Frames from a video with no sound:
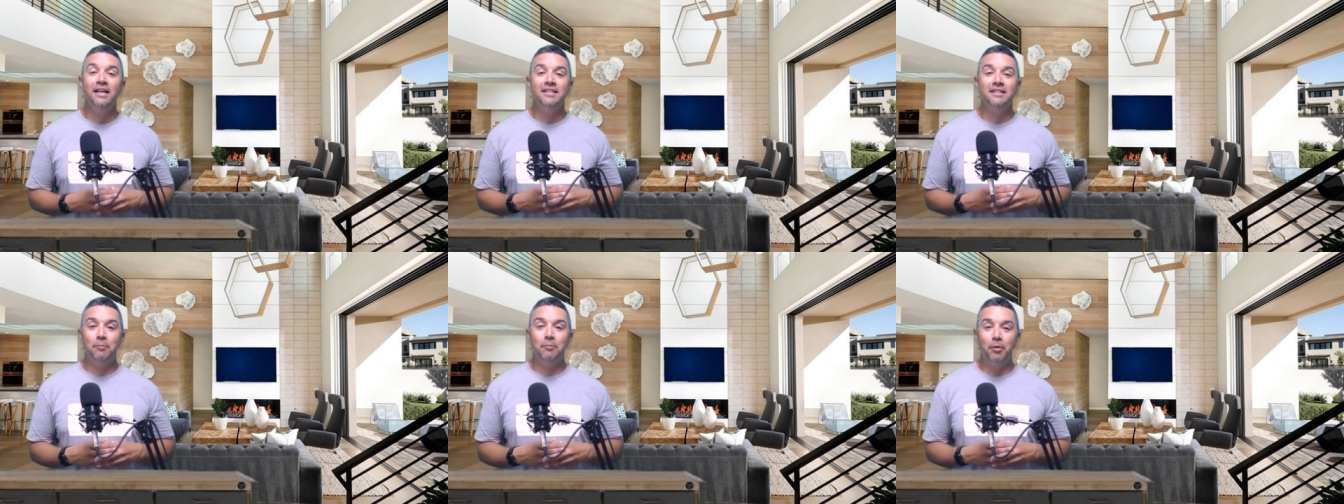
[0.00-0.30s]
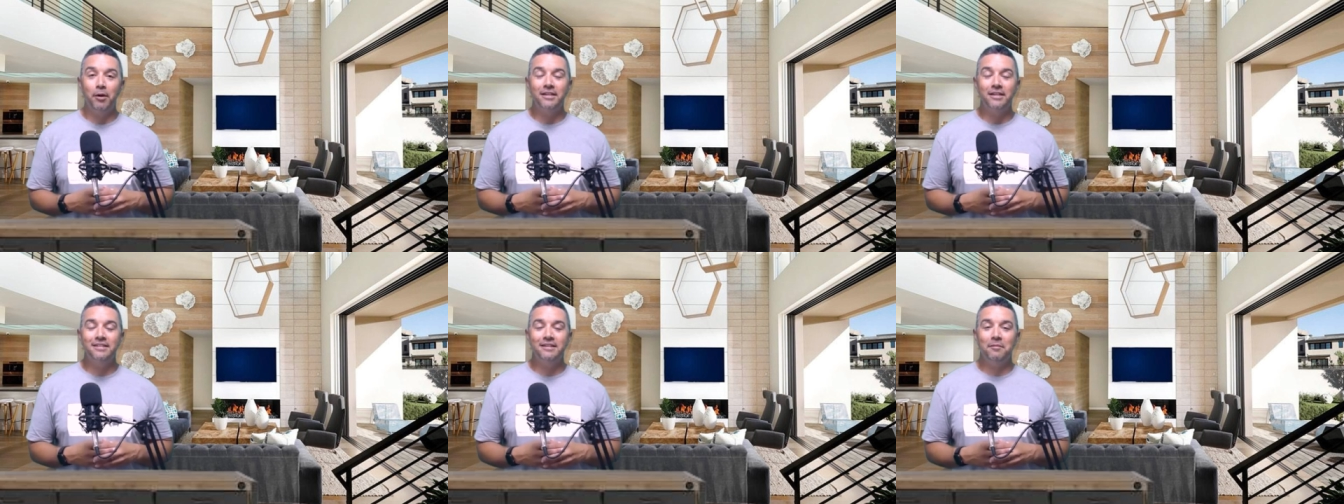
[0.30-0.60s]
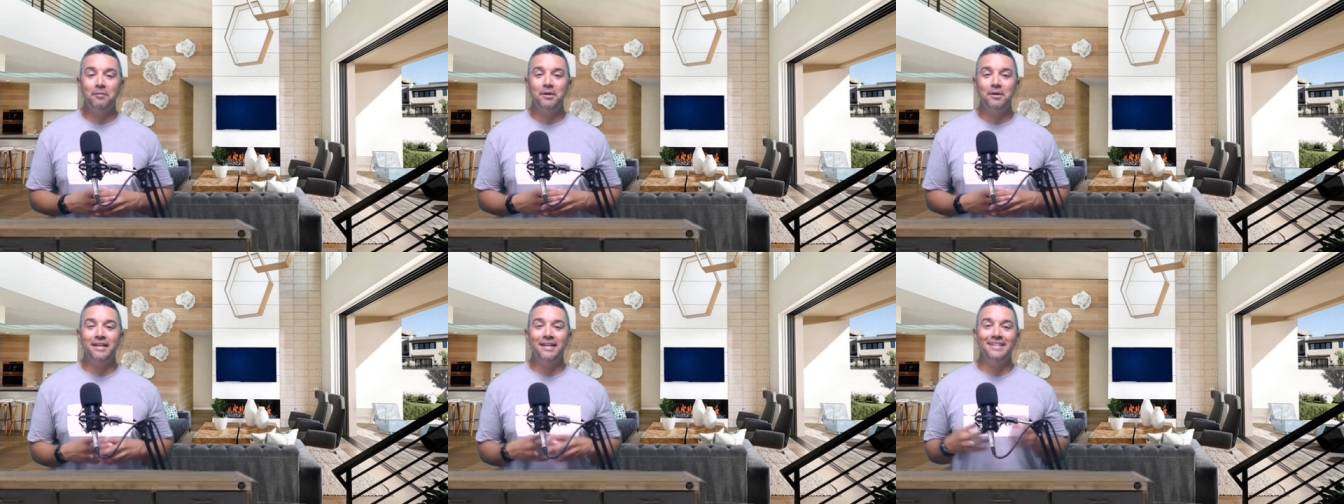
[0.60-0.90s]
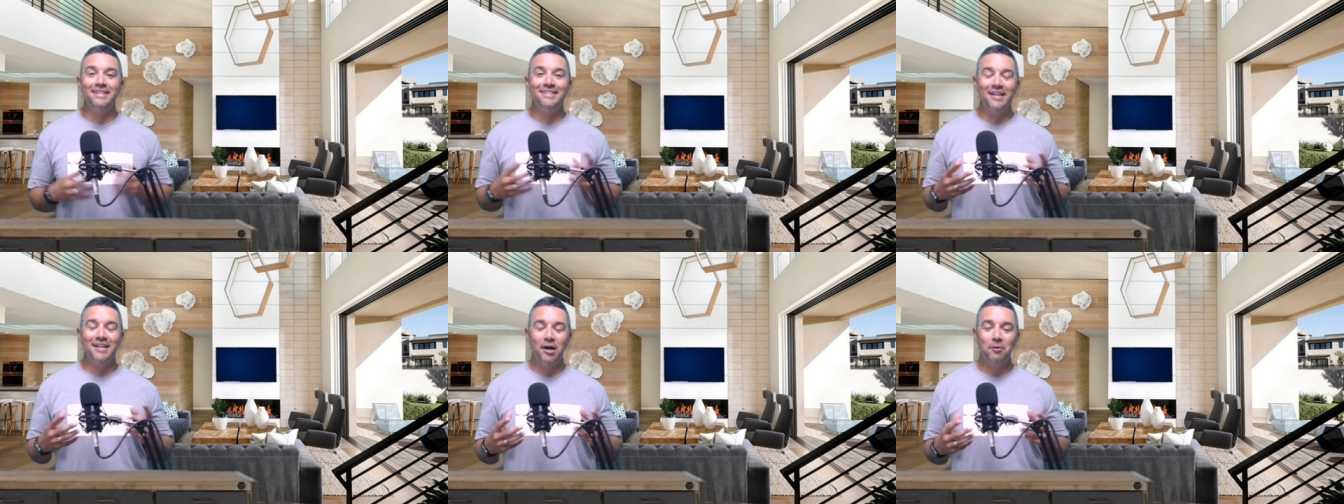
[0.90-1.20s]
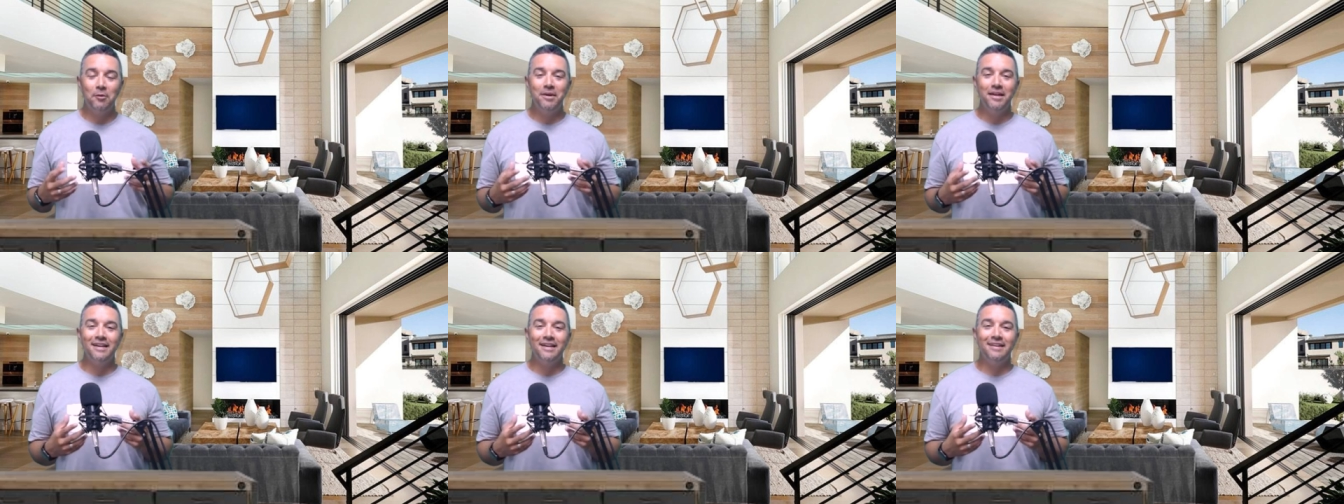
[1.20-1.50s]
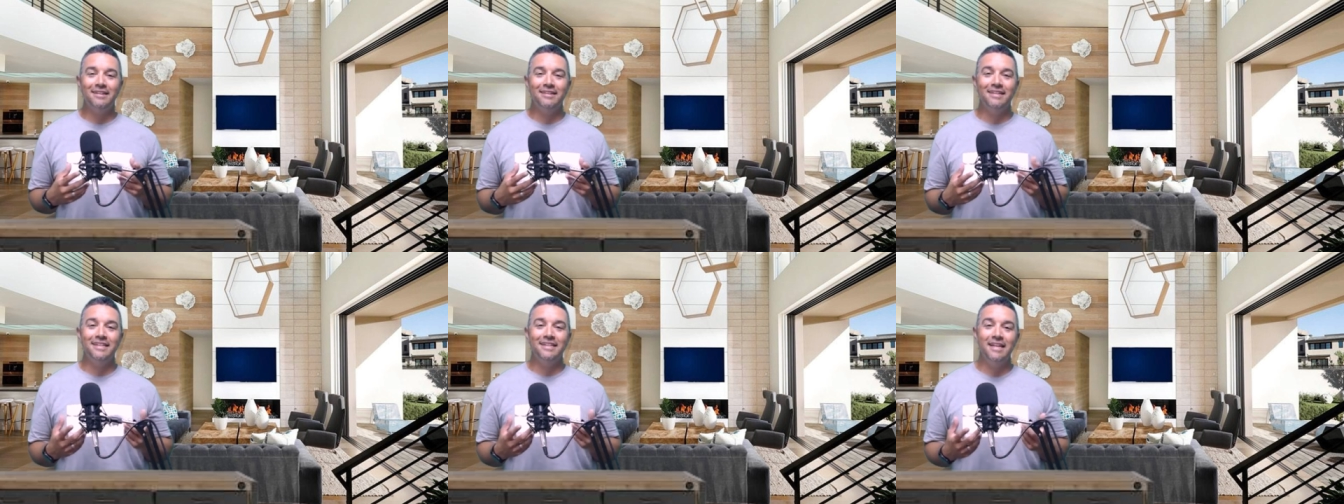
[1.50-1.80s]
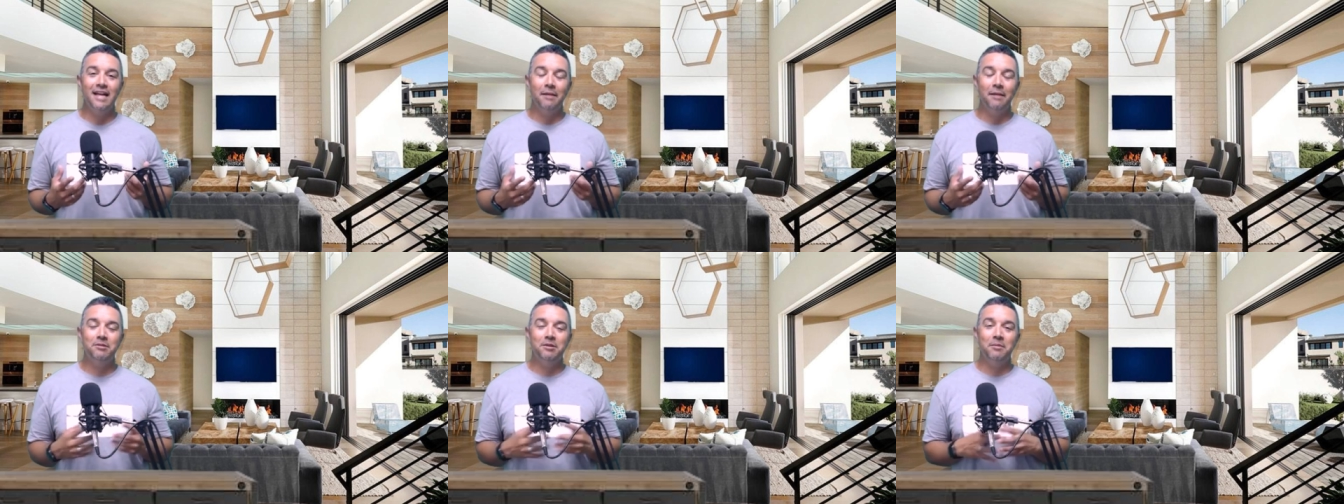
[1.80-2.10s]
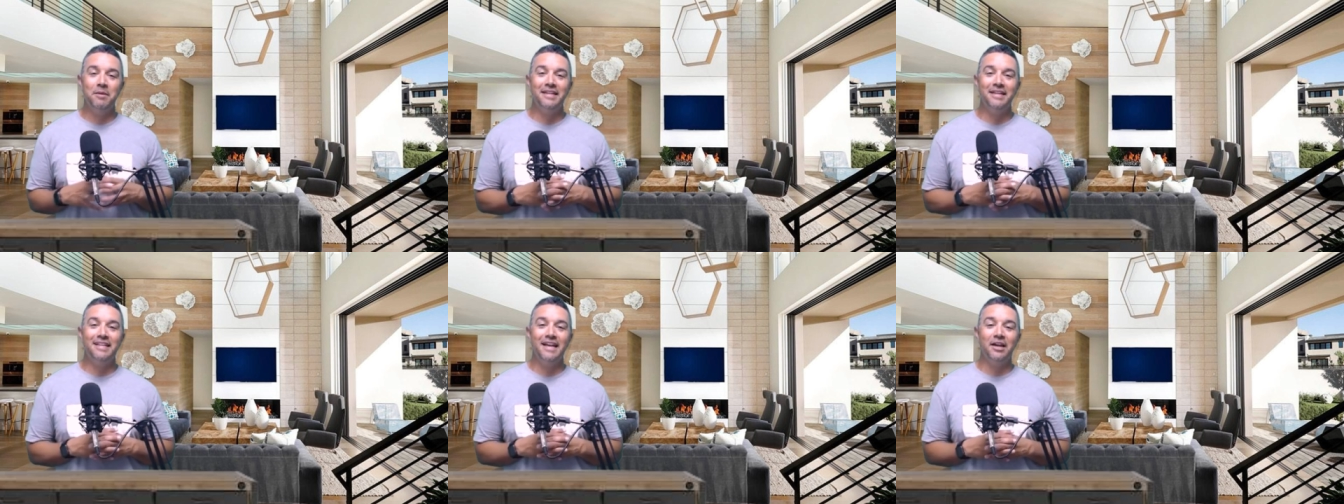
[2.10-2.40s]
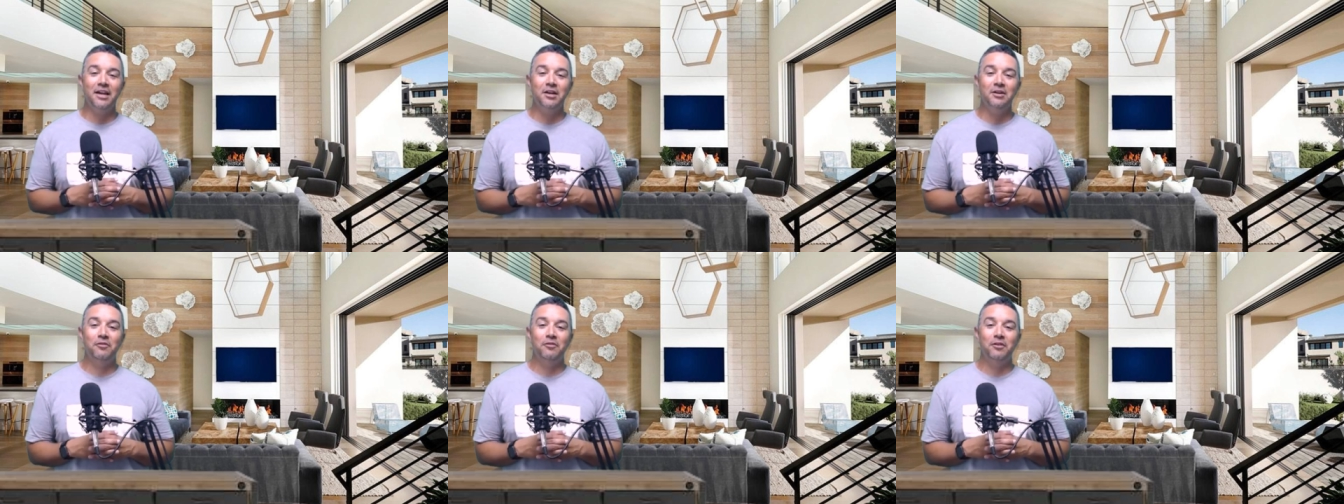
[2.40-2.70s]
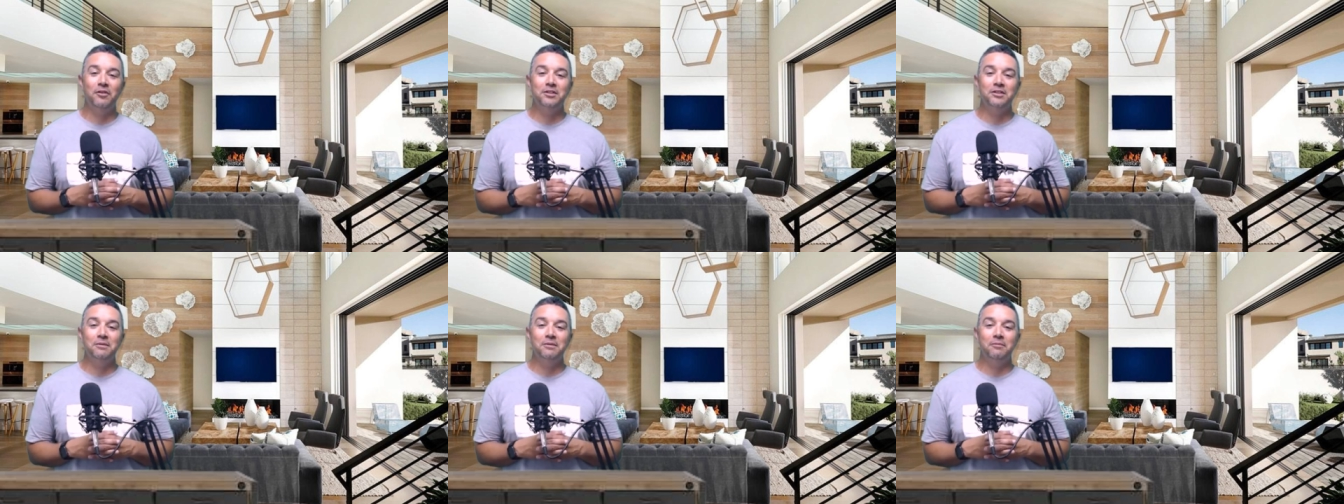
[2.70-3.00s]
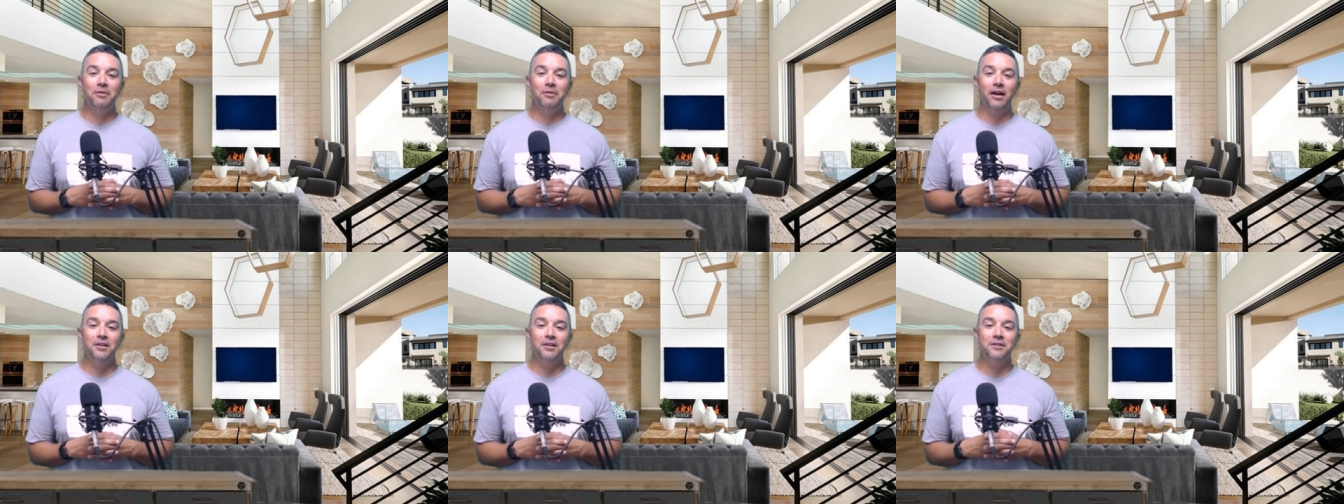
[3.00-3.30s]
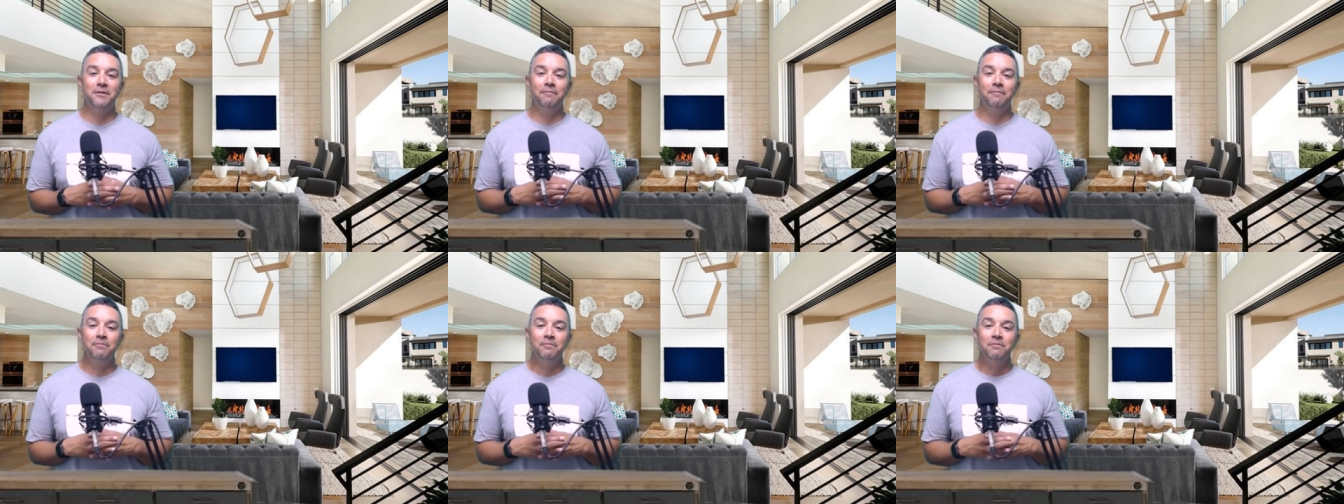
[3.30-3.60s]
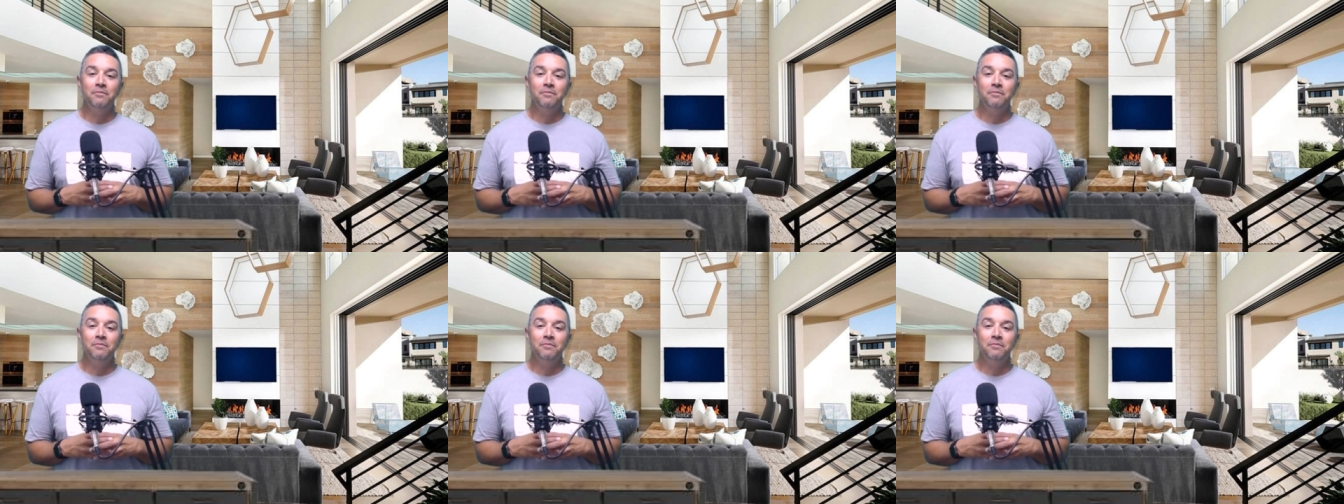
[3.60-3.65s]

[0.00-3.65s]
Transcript: to bring somebody in to help get it cleaned up to make that good first impression.